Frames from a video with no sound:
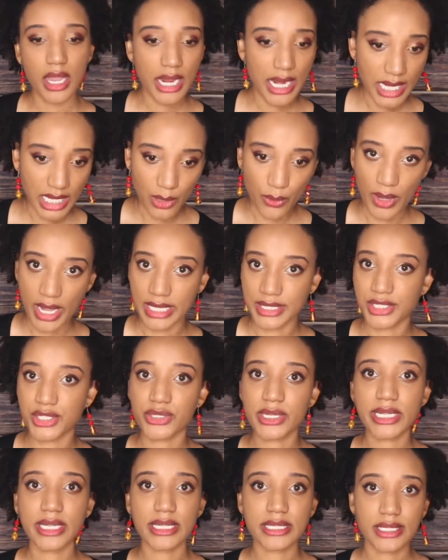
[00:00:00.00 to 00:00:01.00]
Anyways,
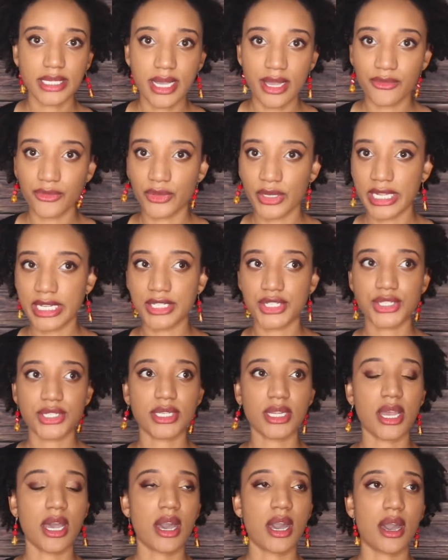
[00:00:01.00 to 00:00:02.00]
during this
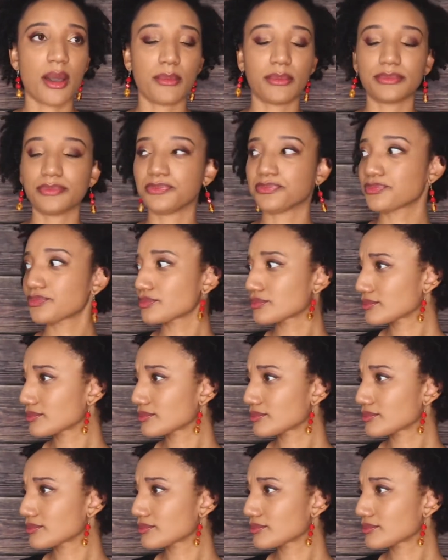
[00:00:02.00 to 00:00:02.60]
coverage, I